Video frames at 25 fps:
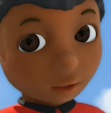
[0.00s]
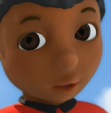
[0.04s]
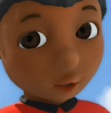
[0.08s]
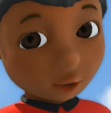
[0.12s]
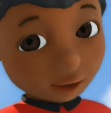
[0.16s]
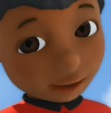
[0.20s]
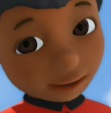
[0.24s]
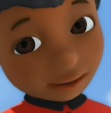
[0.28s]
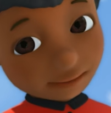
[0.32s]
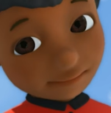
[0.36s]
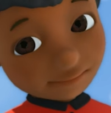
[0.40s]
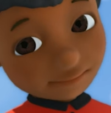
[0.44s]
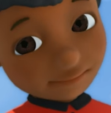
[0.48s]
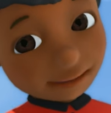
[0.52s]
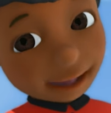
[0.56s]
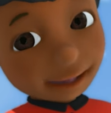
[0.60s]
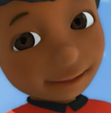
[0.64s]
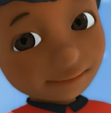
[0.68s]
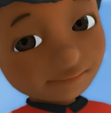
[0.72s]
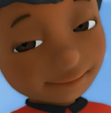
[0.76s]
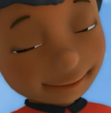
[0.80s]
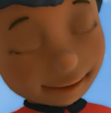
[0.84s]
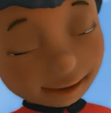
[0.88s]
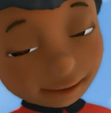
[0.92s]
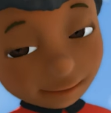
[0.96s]
Well,
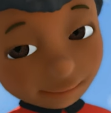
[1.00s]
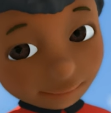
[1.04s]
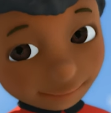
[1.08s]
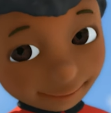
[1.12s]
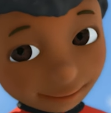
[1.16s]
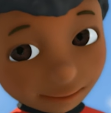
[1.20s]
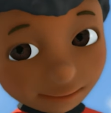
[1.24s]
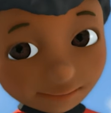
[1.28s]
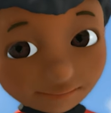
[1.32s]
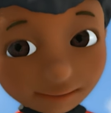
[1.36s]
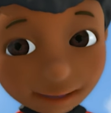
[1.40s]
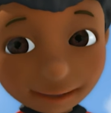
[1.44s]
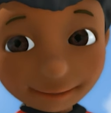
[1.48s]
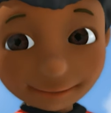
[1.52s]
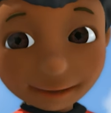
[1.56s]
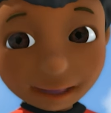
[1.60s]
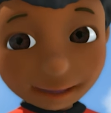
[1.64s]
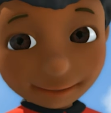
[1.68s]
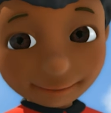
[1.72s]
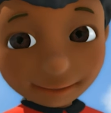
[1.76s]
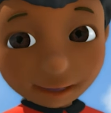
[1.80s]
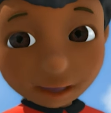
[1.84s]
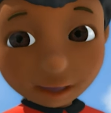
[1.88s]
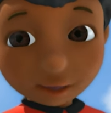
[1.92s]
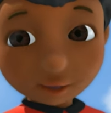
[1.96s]
maybe Elphie can play
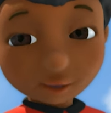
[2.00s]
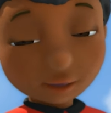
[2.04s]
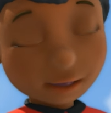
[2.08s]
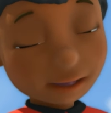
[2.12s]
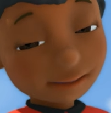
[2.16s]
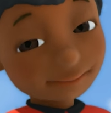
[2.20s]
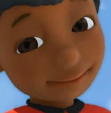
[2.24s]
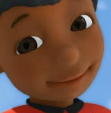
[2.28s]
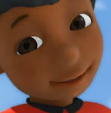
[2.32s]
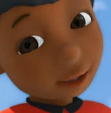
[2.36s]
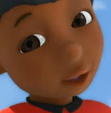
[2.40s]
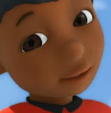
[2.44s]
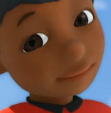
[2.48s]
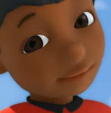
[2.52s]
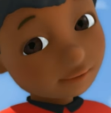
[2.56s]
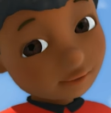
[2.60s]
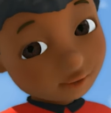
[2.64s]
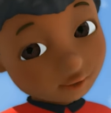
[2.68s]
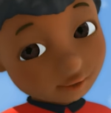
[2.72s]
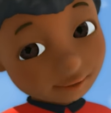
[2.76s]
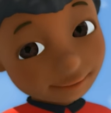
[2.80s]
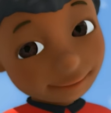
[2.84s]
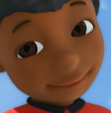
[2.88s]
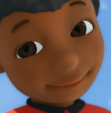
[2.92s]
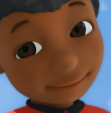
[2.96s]
later when she's off
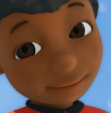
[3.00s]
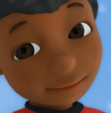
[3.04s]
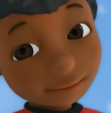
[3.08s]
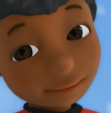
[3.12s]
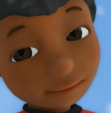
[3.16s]
duty,